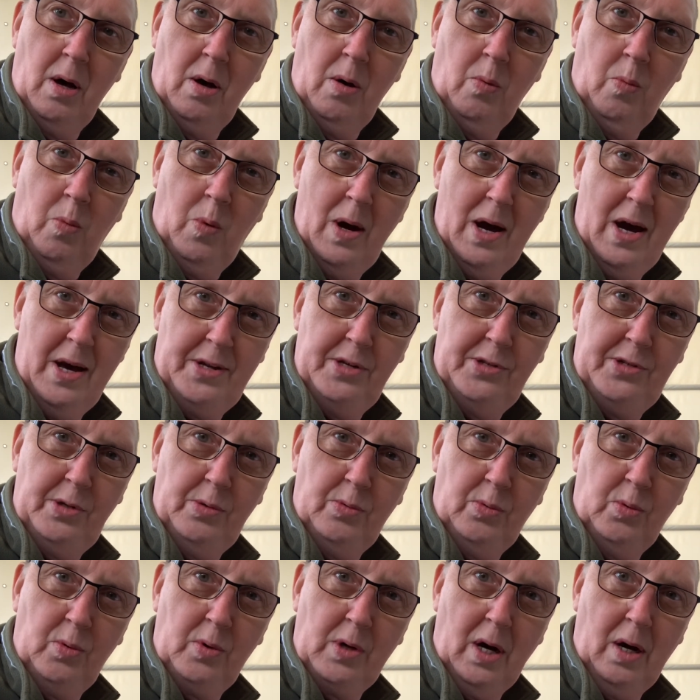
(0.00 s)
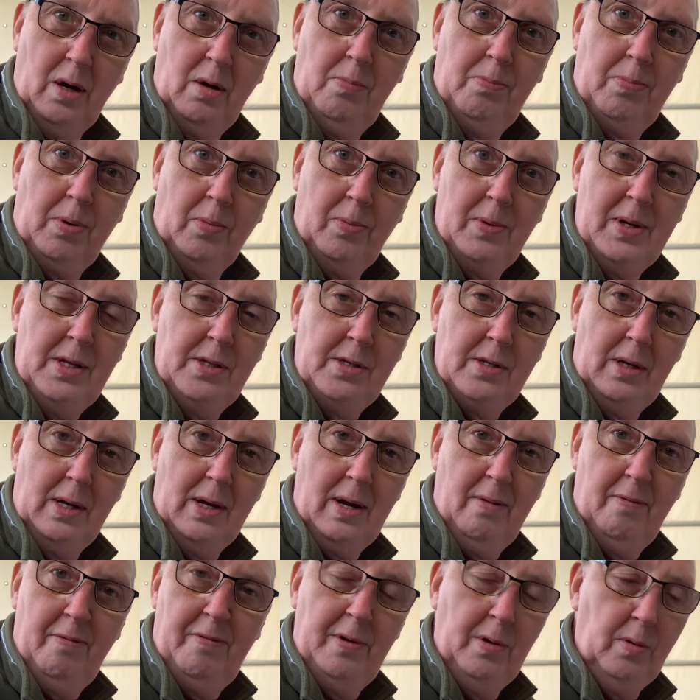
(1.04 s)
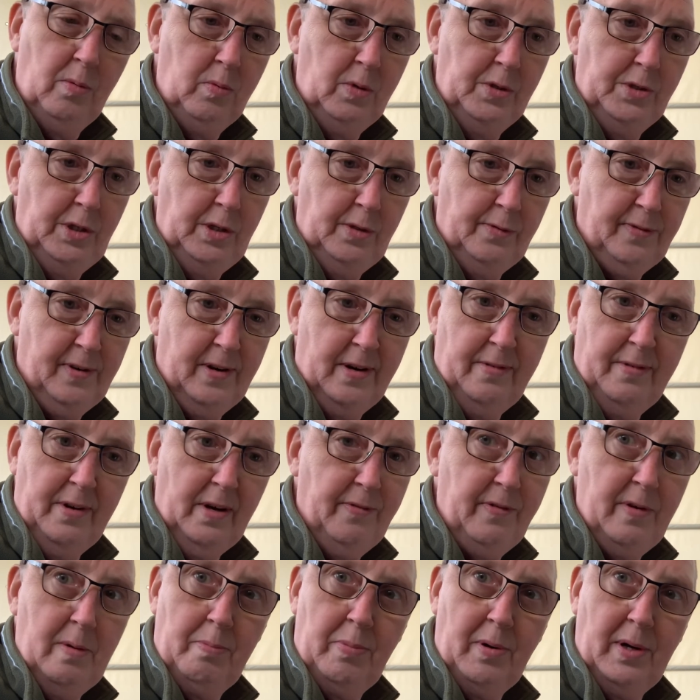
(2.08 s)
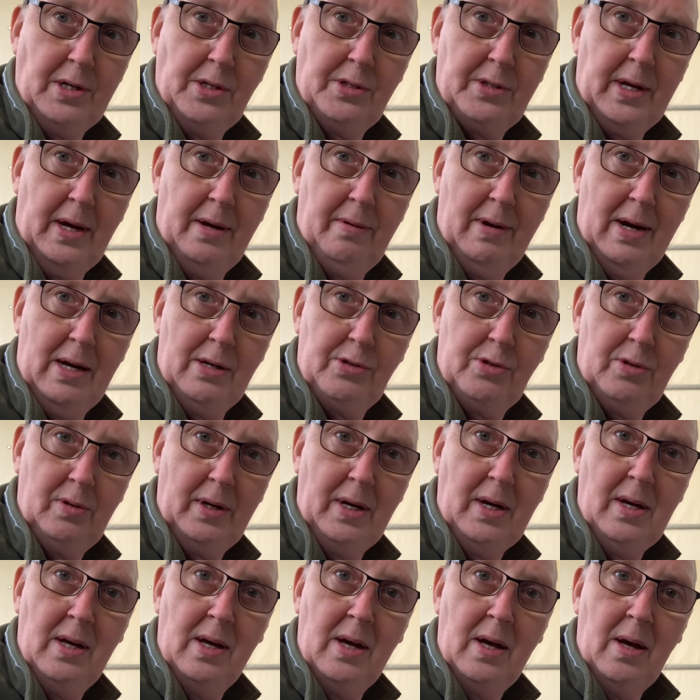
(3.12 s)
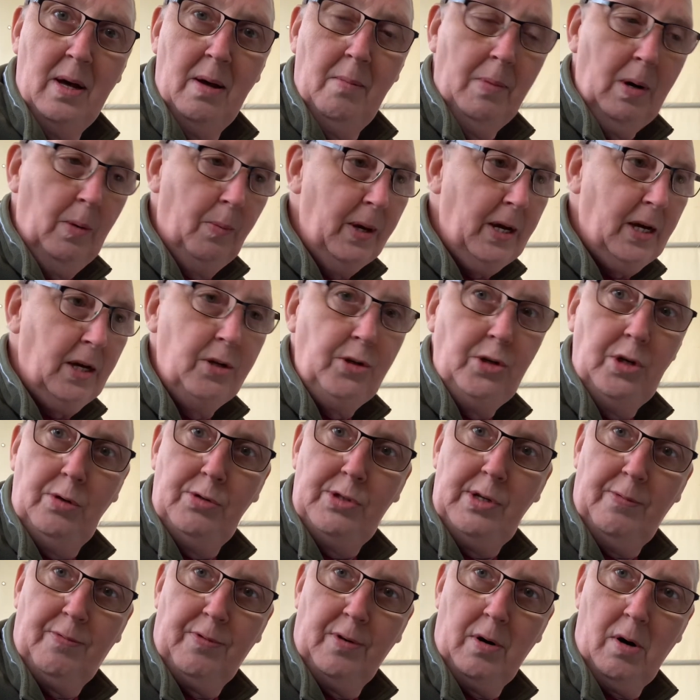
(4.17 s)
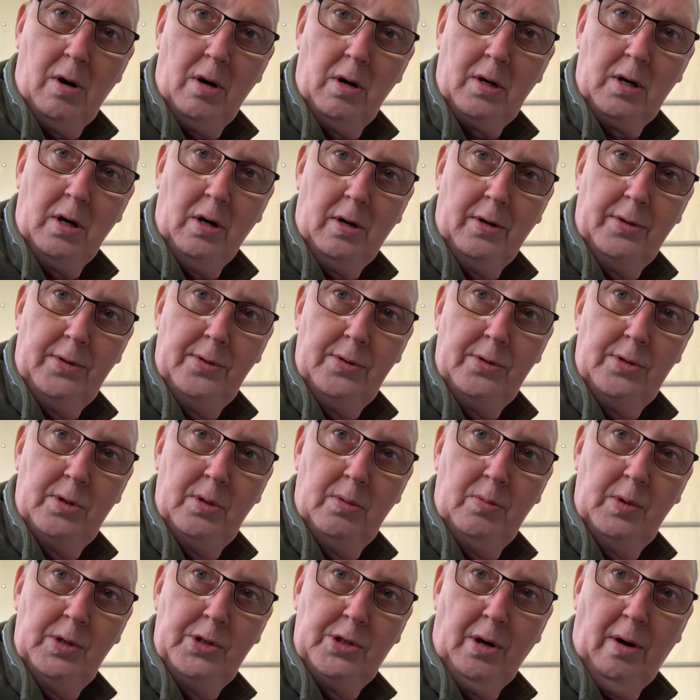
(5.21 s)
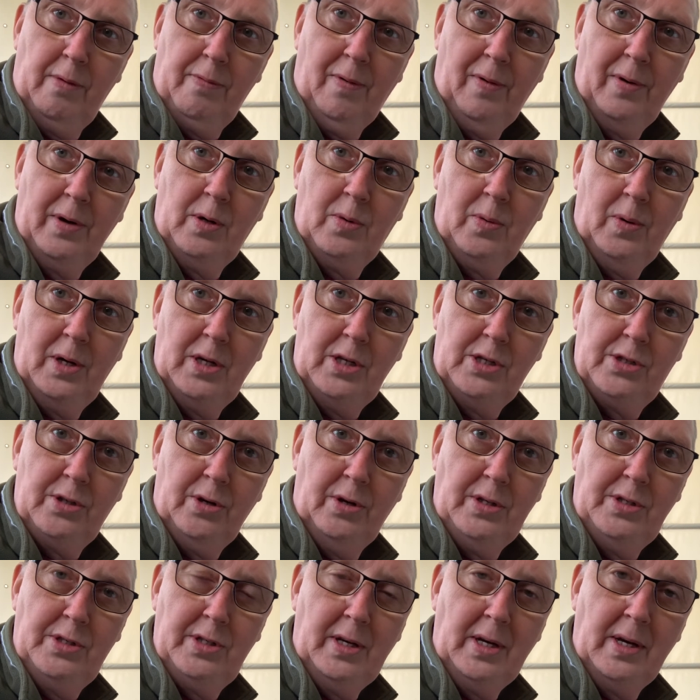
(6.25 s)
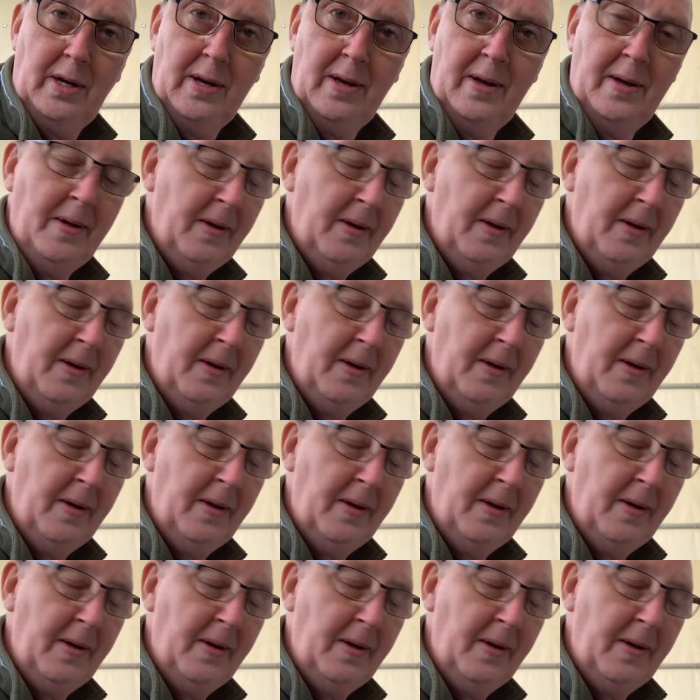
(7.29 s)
Where does it all go? Probably into landfill, which is fair enough, it breaks down naturally, but we can use it for our gardens, which I find quite exciting.